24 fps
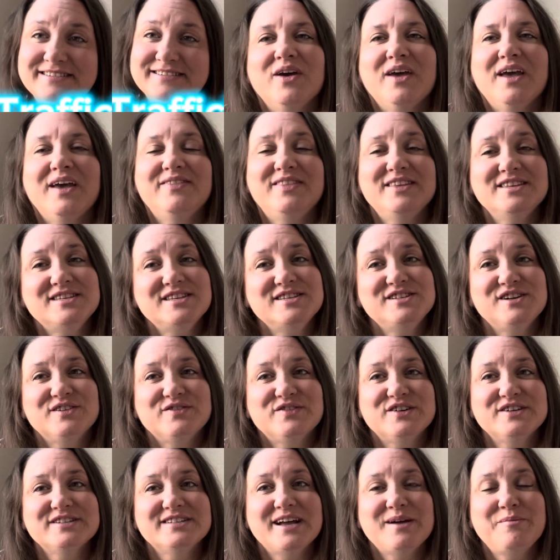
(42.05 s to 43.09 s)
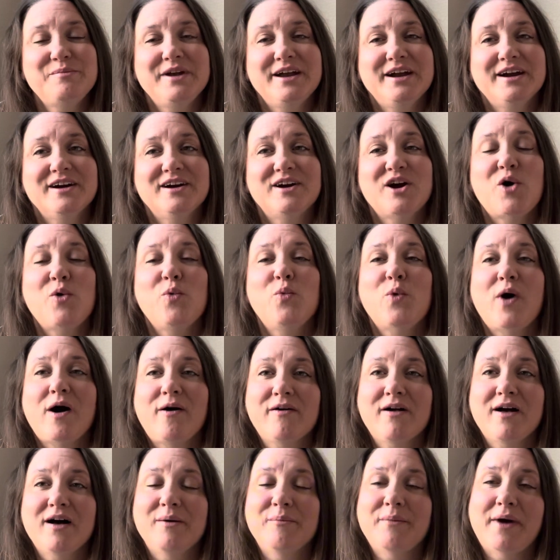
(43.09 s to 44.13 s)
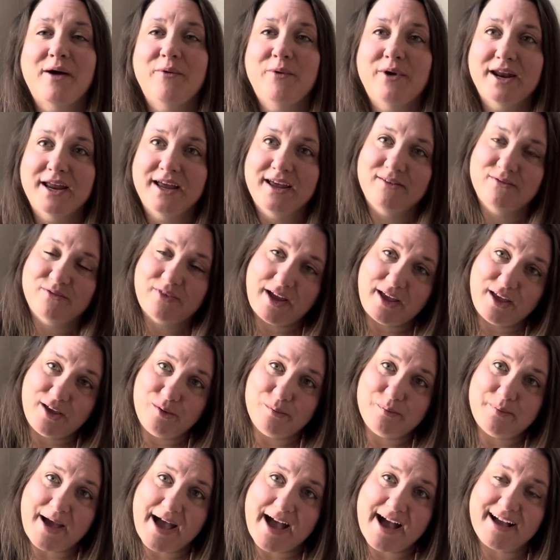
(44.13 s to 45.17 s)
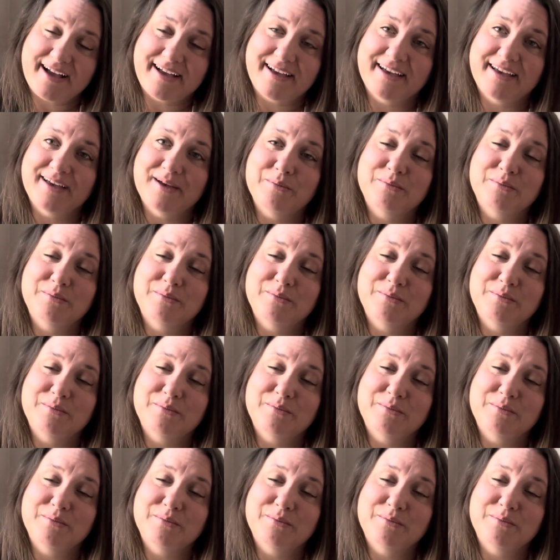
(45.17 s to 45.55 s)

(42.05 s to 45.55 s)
If this is your first time here, welcome. I want to invite you back.